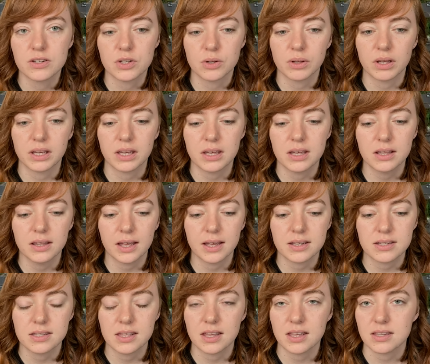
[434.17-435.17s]
So like he
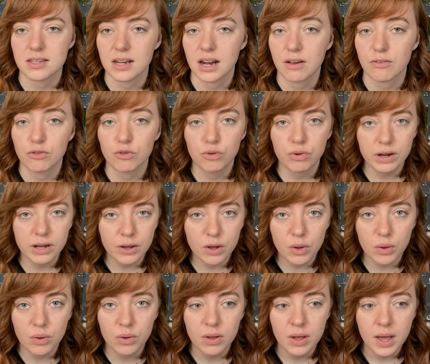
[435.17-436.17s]
likes things that have
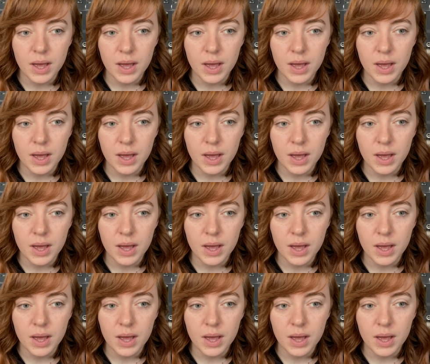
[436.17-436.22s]
crinkle,